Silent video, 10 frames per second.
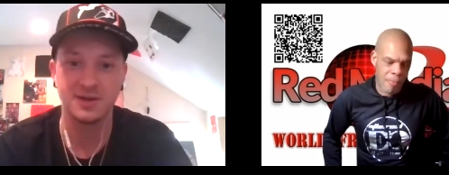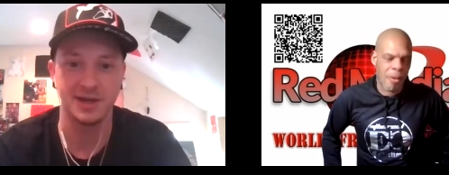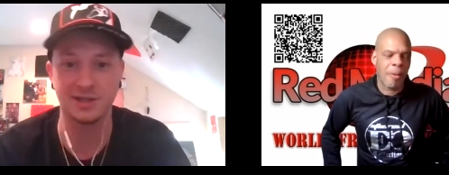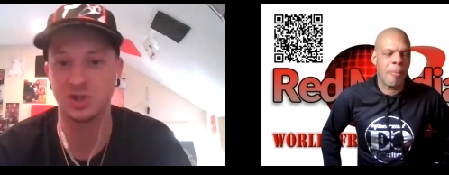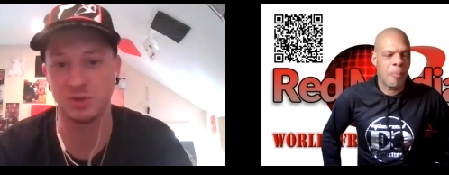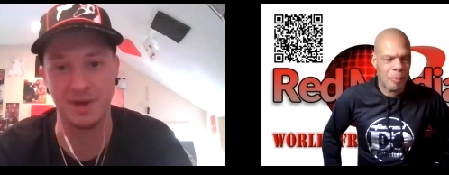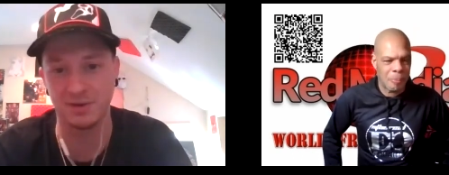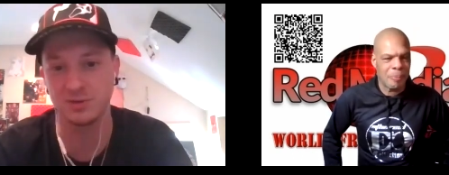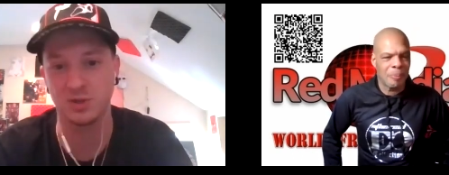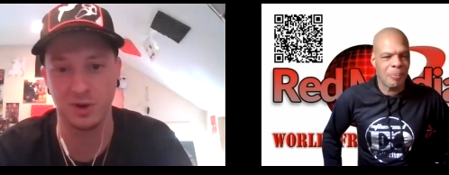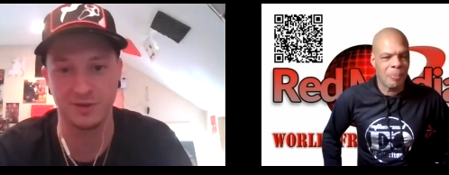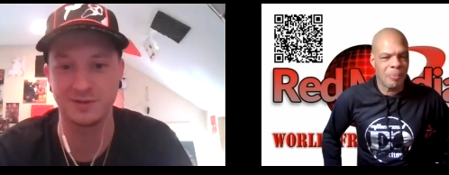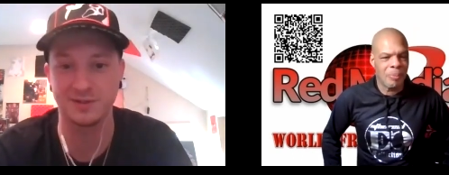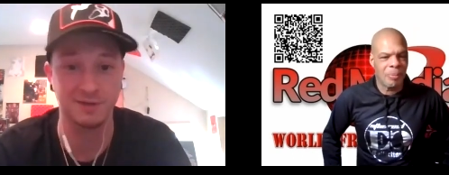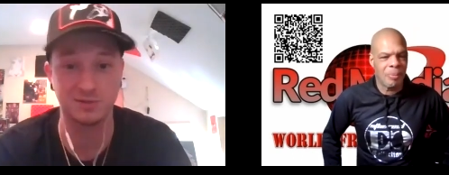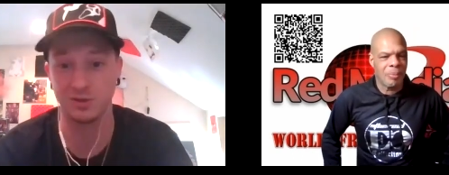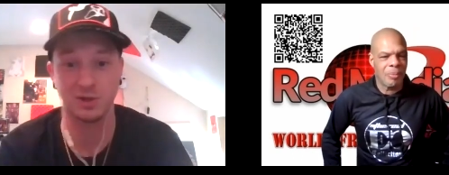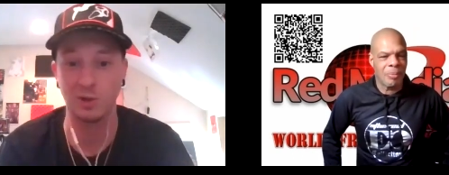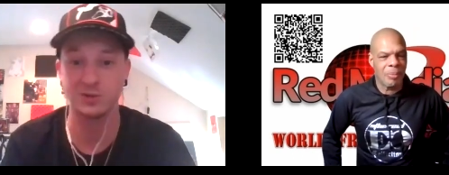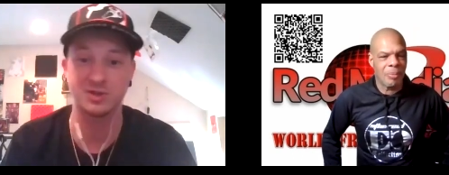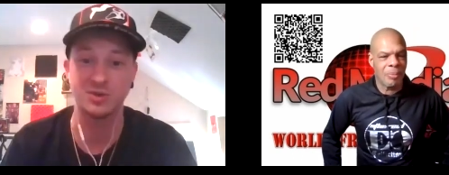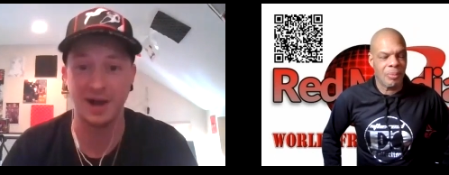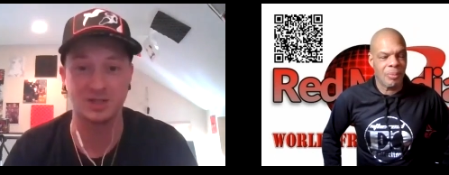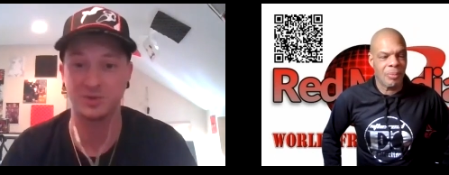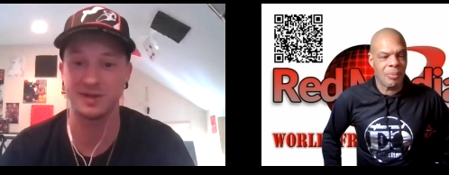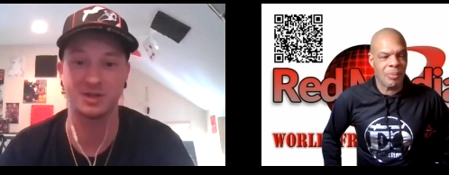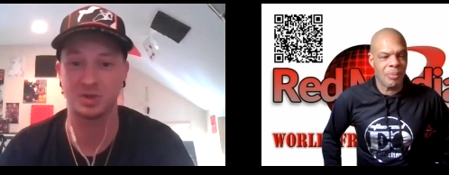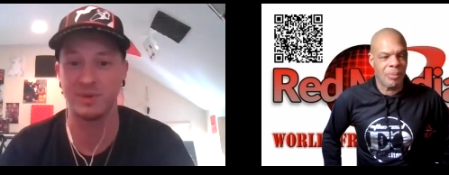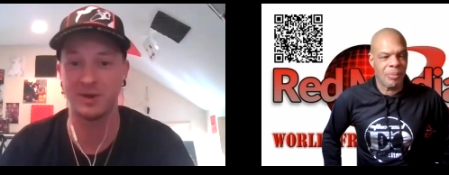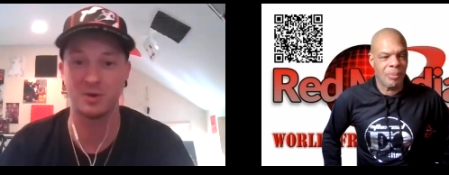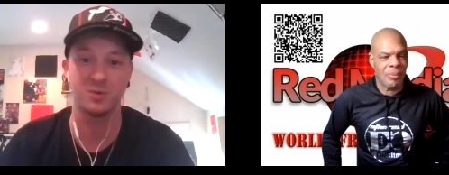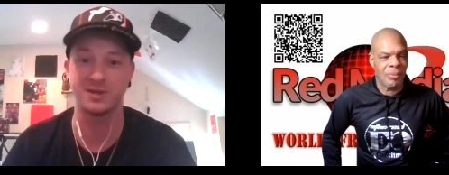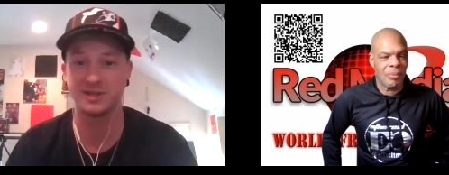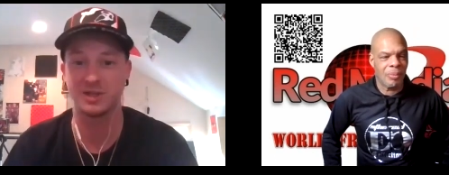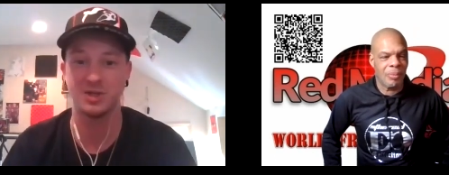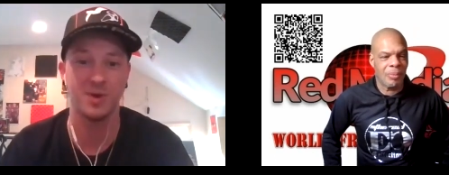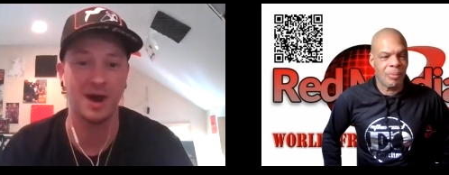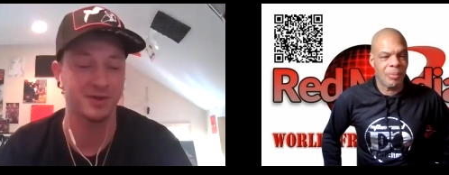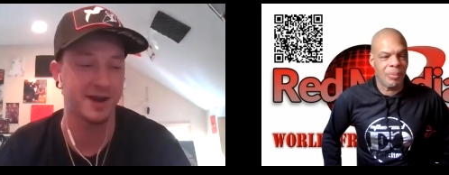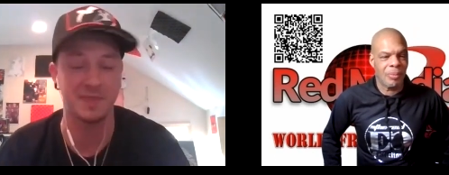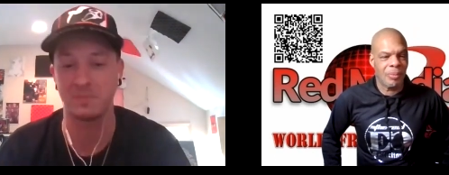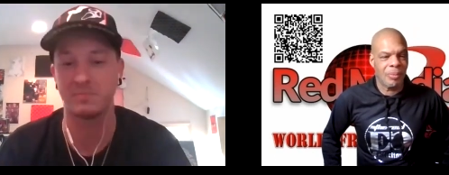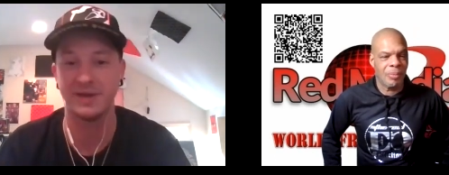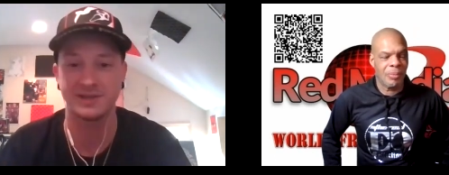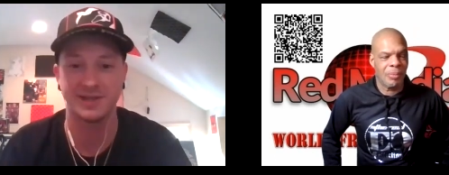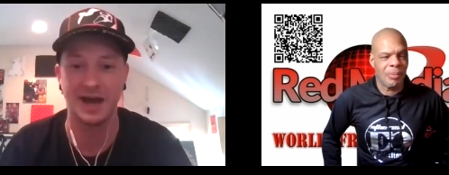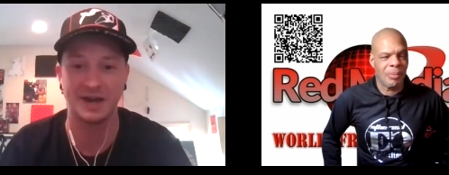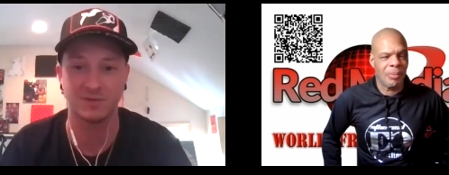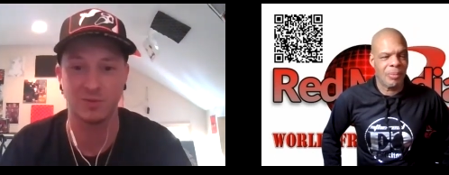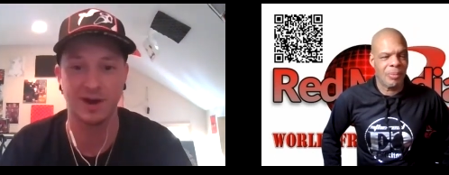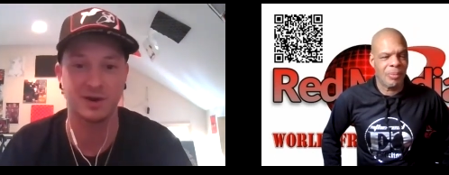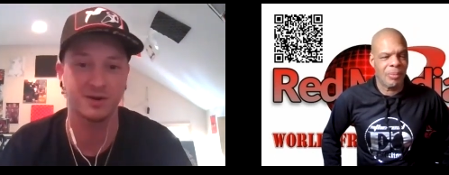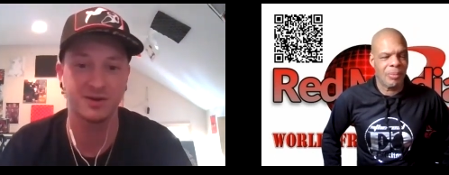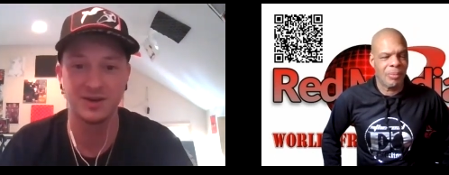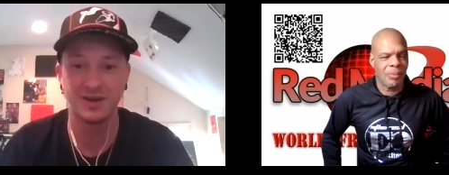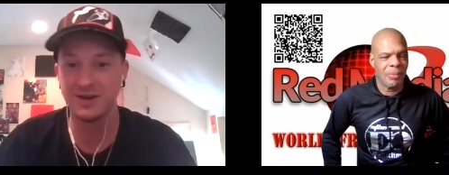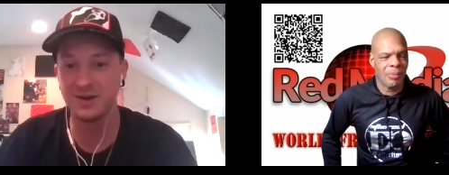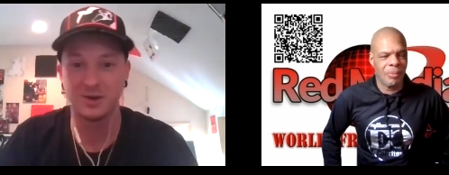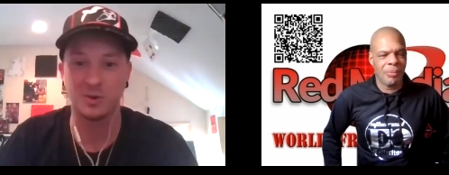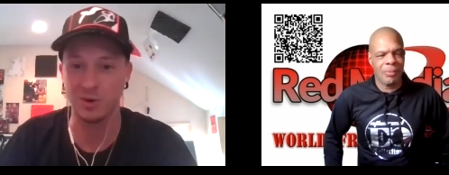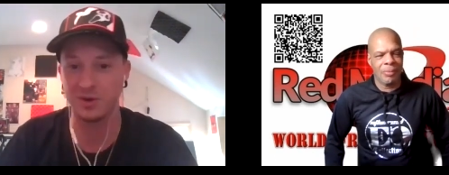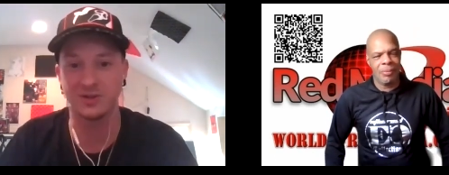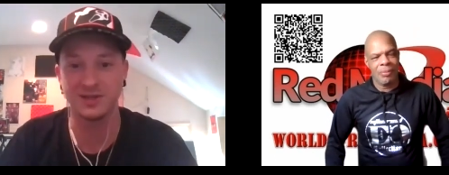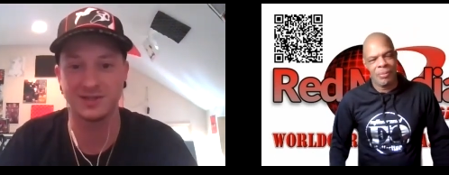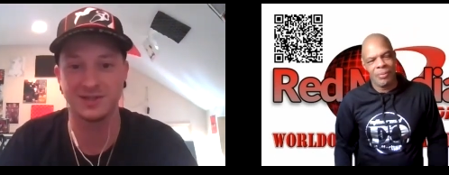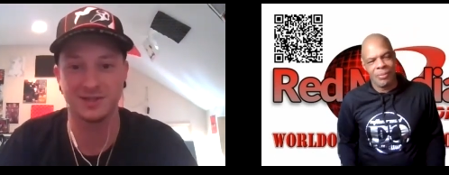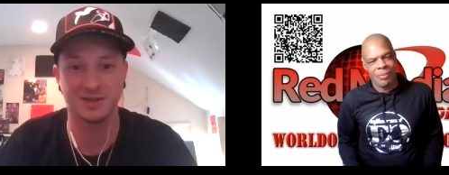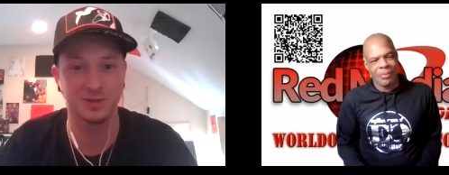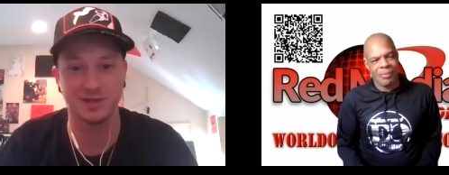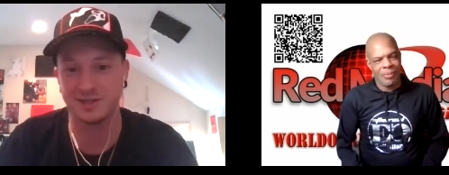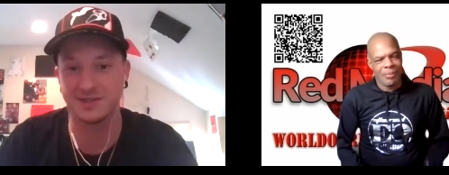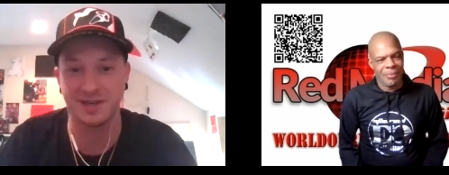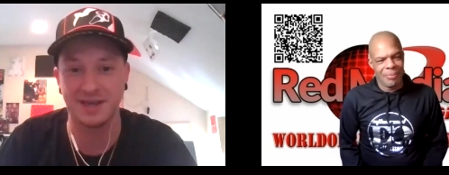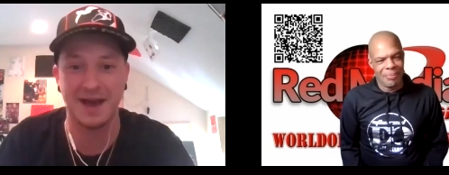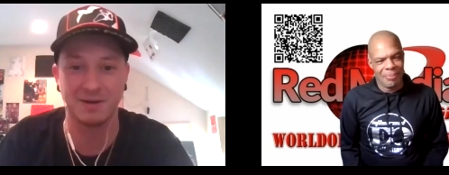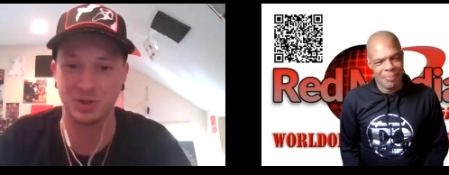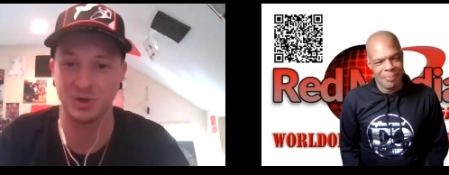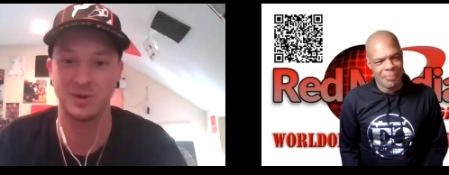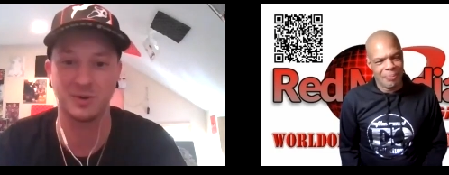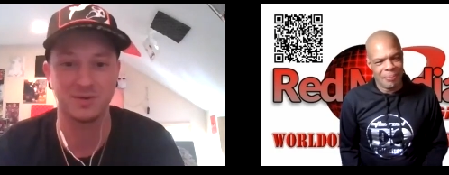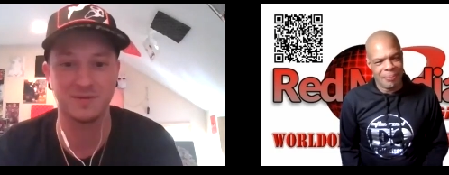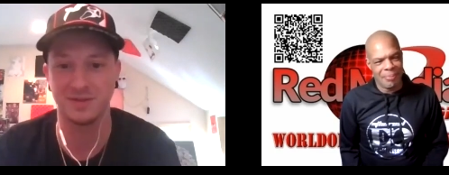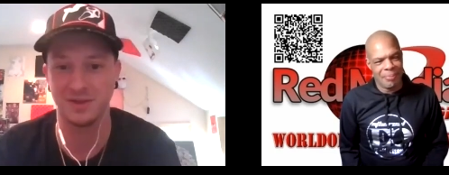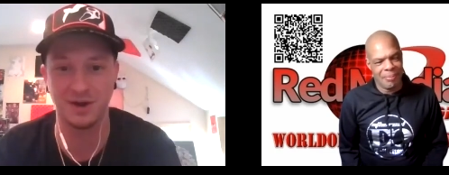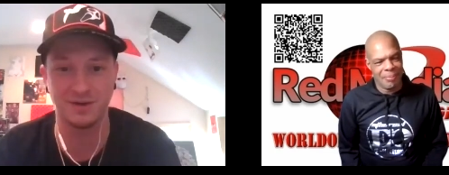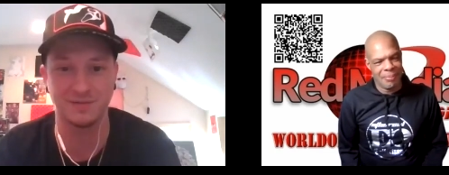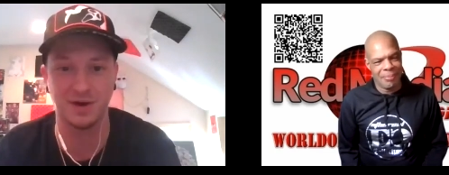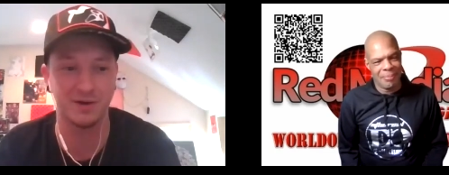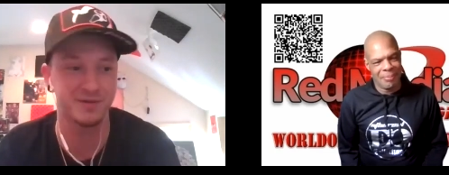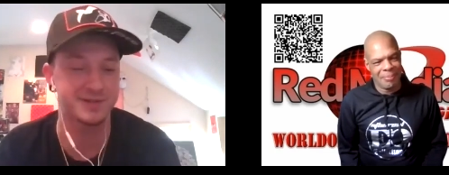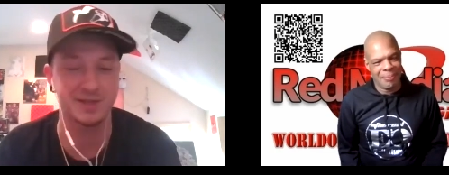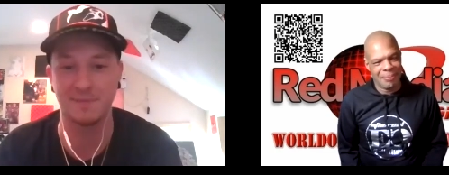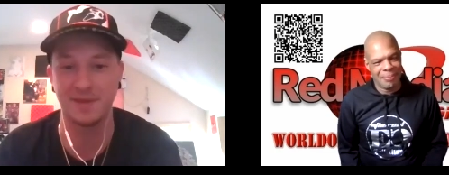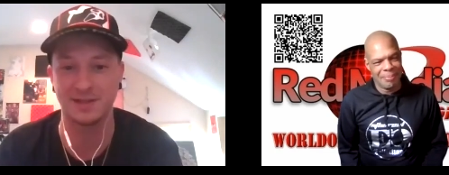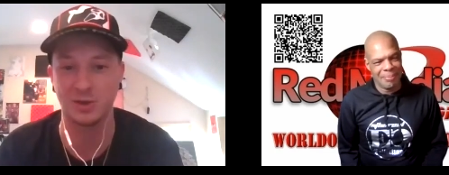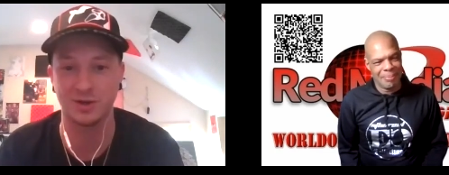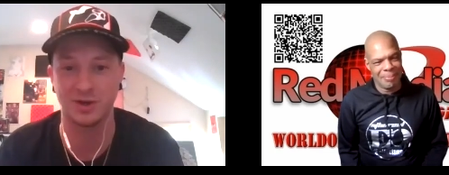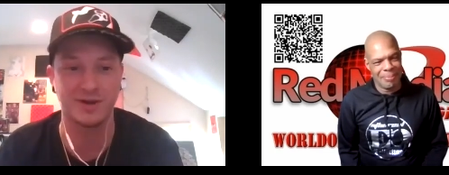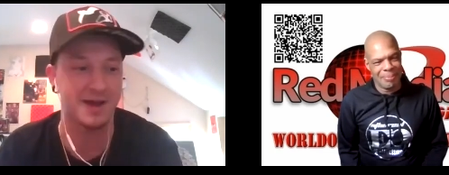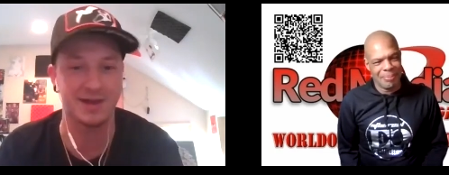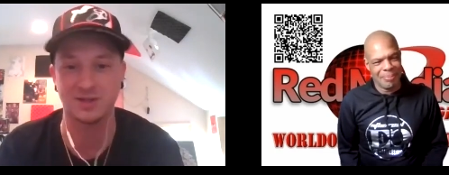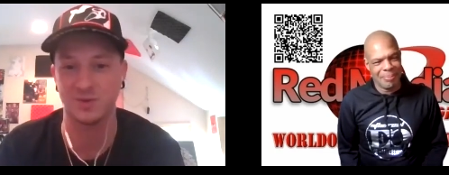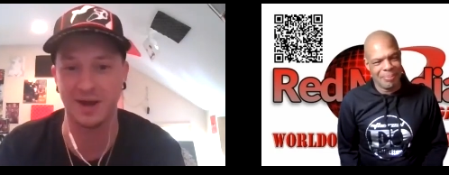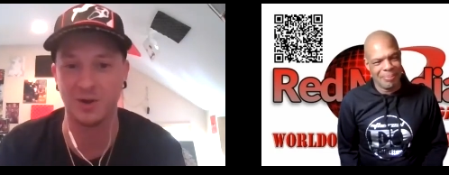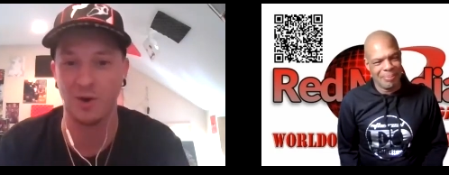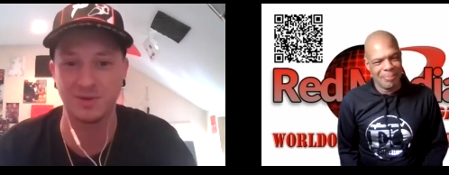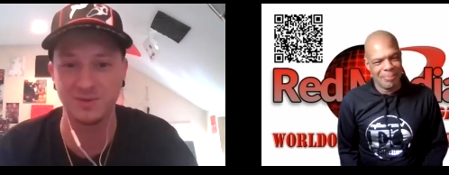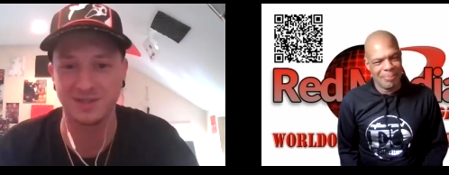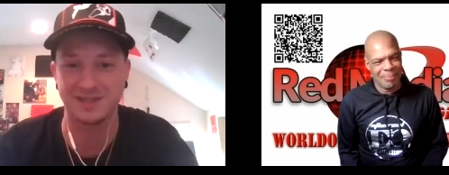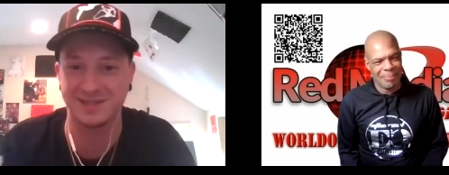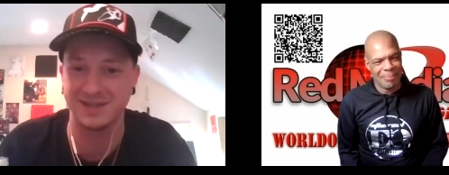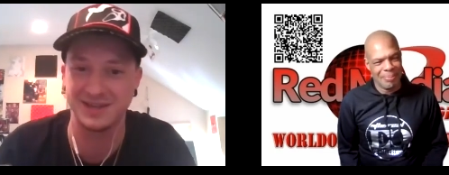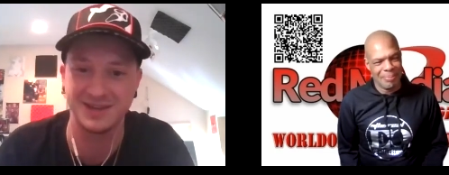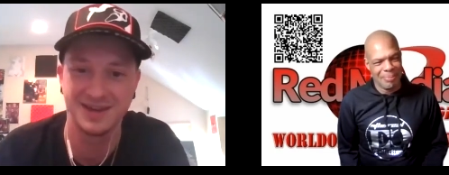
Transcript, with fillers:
Speaker 1: instrumentals on there and stuff. So the closest you got to an instrumental was you either got the B side of a record, mm. or you mm-hmm. listen you listen to the outro of of something that's on your now that's what I call music CD.